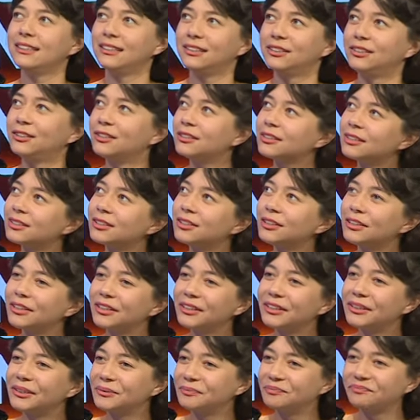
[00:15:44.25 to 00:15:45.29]
It's just
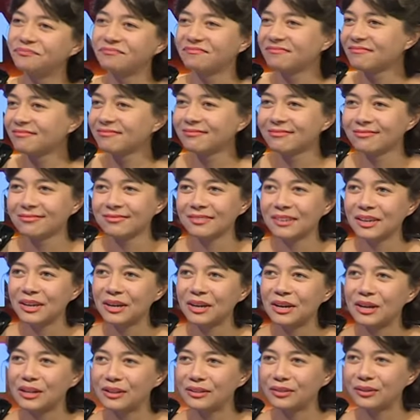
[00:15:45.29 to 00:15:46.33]
the
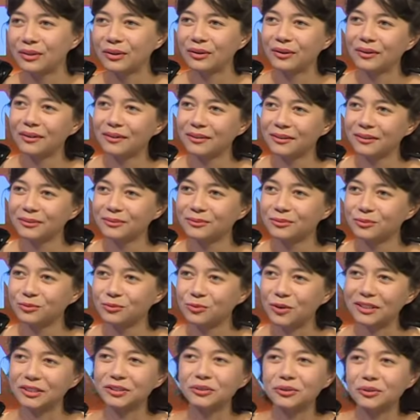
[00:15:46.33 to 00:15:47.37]
the
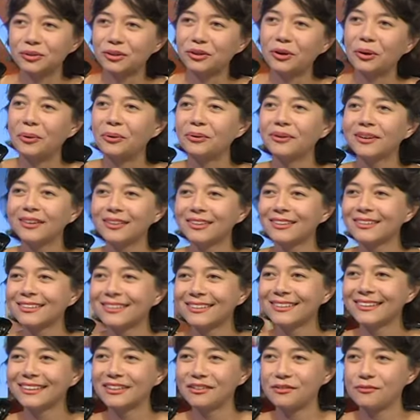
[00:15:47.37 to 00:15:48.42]
what you're going
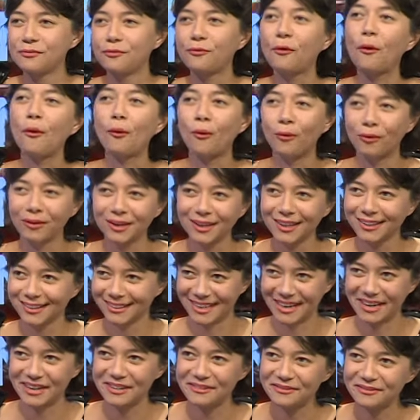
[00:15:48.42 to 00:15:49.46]
for in
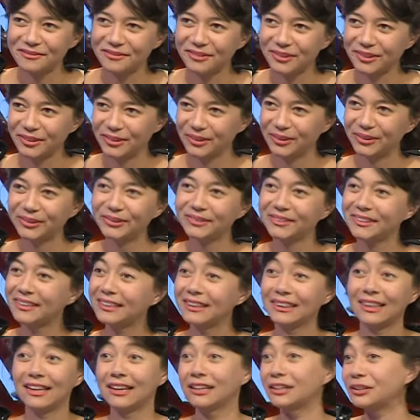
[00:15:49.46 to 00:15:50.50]
life, you know.
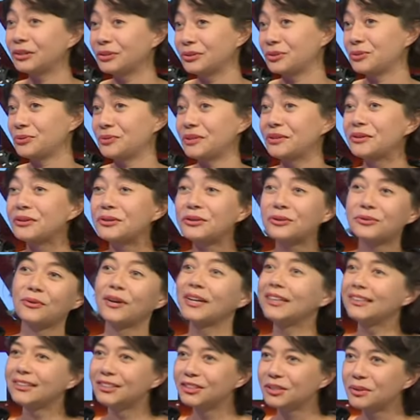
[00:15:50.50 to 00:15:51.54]
Like you're mm-hmm. doing a
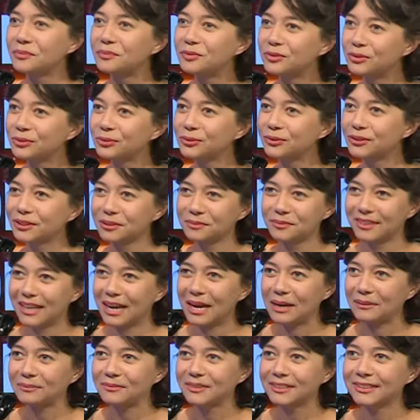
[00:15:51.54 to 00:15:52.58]
great job too
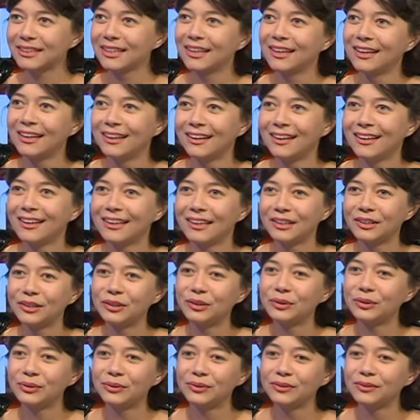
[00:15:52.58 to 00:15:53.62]
sometimes
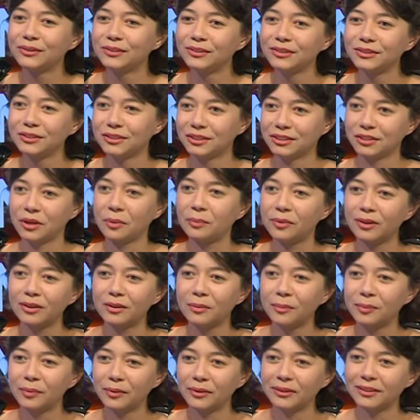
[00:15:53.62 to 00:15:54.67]
you you stumble
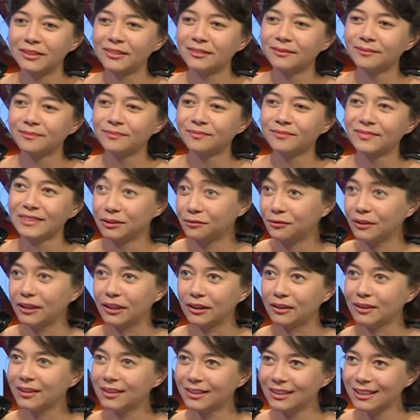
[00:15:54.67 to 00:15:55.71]
upon
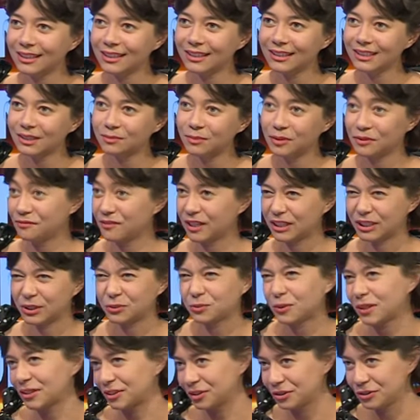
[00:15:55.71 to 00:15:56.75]
difficulties, but that's
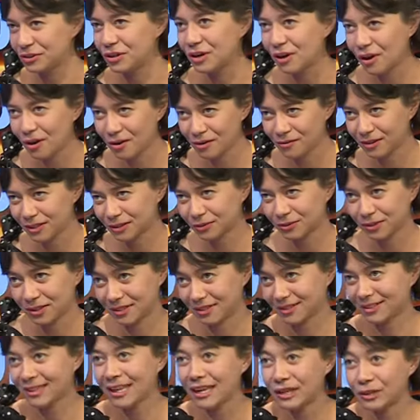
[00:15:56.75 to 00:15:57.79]
what you love. That's what
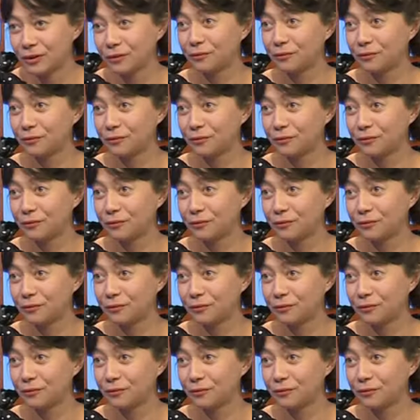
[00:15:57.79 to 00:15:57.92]
exactly.